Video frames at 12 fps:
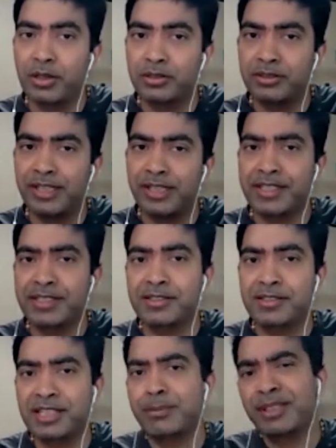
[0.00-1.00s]
Or that
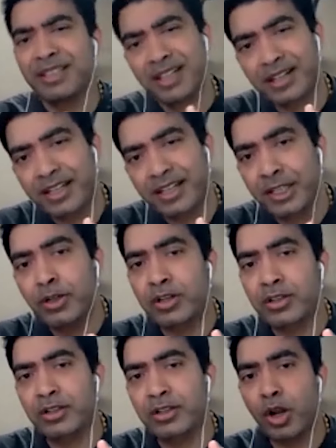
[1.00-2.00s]
is something that
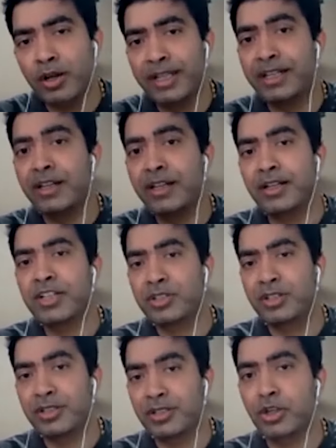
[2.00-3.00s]
not
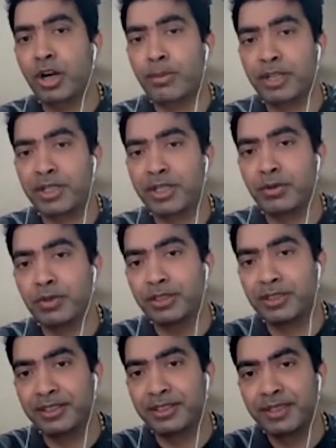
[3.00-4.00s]
encouraged in this competitive
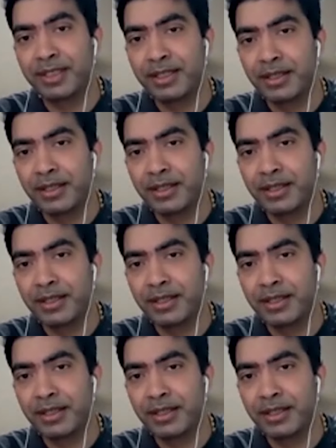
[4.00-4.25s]
world.